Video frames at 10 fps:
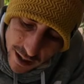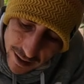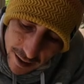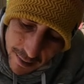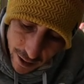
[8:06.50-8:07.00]
if we
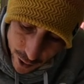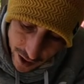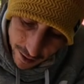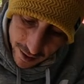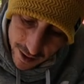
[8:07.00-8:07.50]
get the match
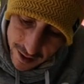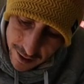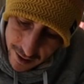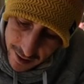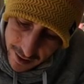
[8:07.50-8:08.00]
here.
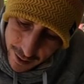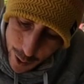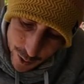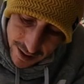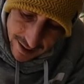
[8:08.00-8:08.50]
No